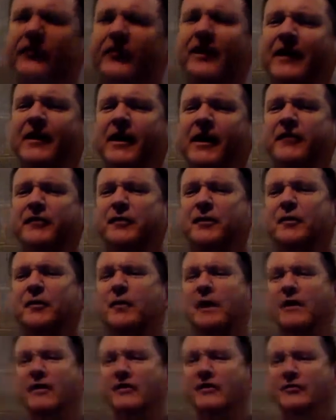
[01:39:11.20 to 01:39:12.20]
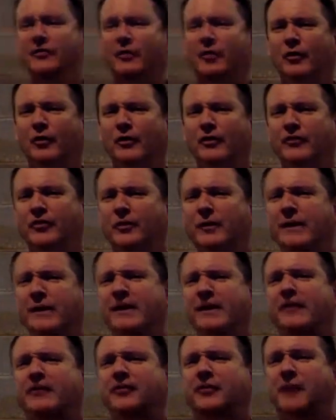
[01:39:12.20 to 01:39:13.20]
that last request for doing
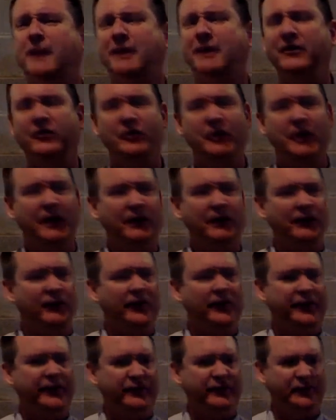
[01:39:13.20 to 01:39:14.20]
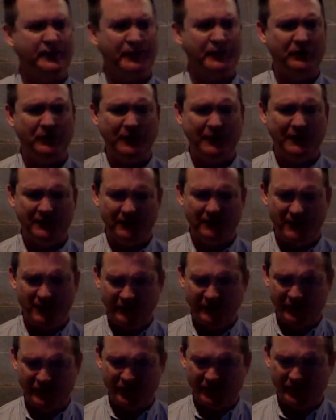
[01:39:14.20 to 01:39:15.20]
address translation between
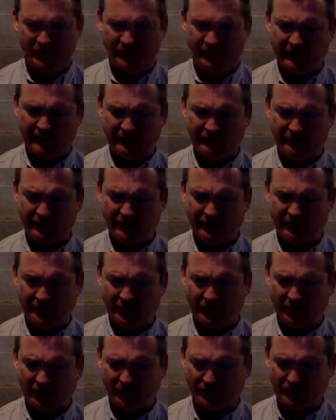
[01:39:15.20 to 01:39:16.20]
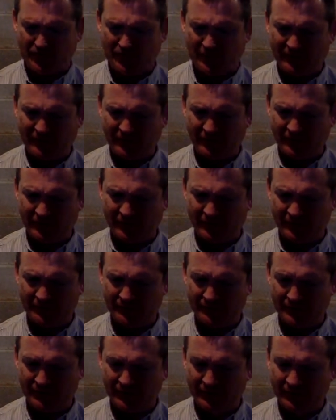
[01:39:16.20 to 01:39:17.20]
logical and physical spaces.
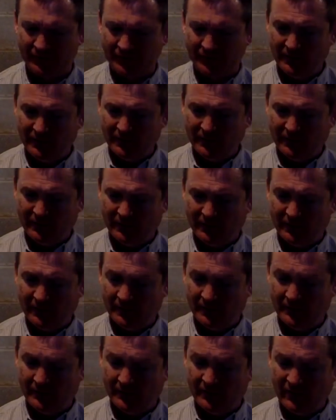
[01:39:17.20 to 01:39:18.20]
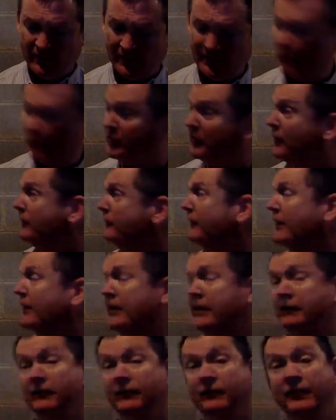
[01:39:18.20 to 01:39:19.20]
I don't know if I
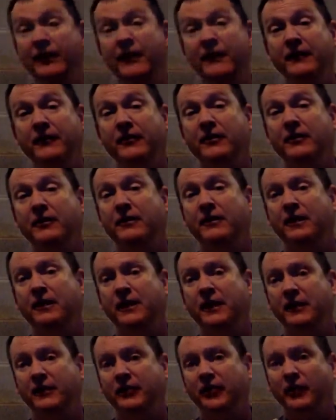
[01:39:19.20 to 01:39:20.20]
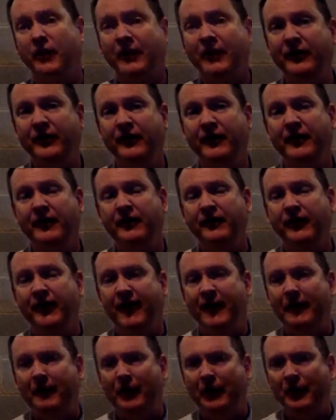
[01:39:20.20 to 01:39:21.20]
can fit an interesting
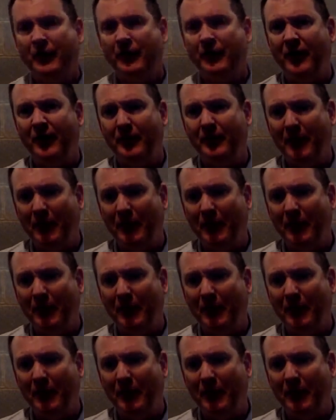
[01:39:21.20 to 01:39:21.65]
example on my